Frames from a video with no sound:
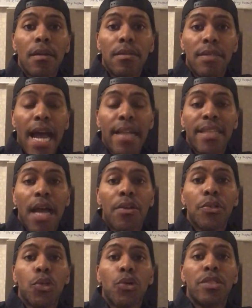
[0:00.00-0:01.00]
knocked down the
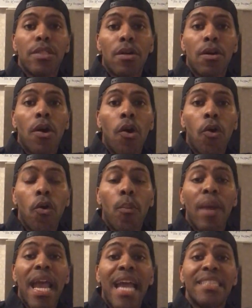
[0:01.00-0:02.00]
door to her
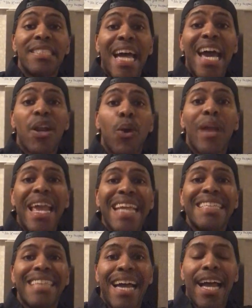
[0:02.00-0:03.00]
home and shot her
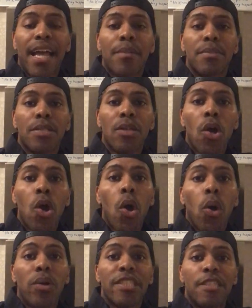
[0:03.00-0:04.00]
8 times
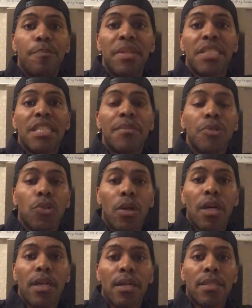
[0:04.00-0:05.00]
on suspicion of
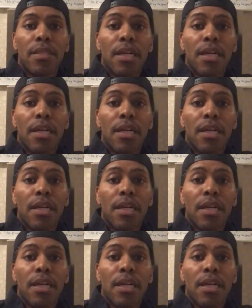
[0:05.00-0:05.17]
drugs,